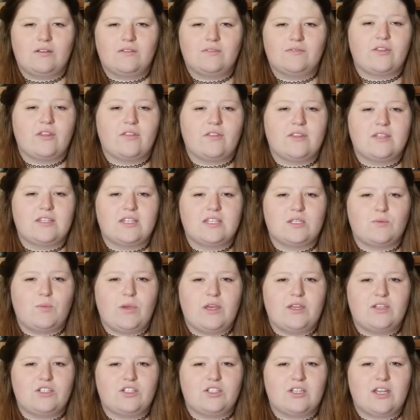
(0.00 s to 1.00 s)
That this is
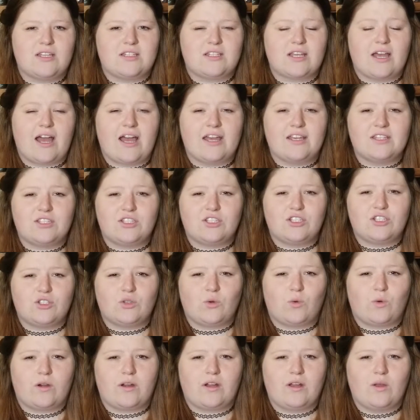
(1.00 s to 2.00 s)
pitched as a heist
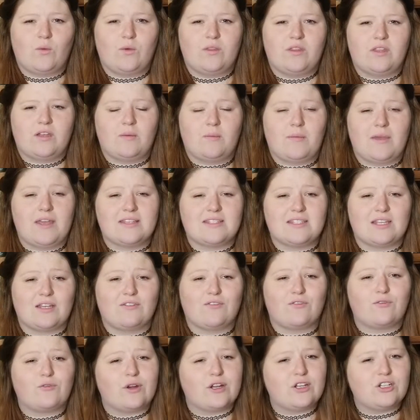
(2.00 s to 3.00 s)
story with an amazing
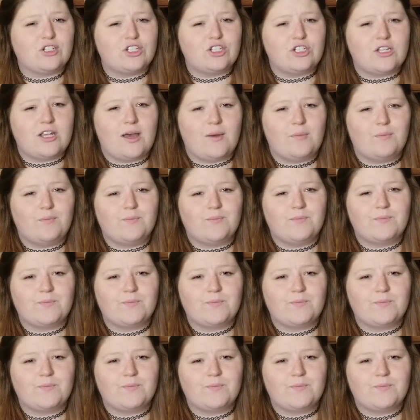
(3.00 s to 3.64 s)
friendship.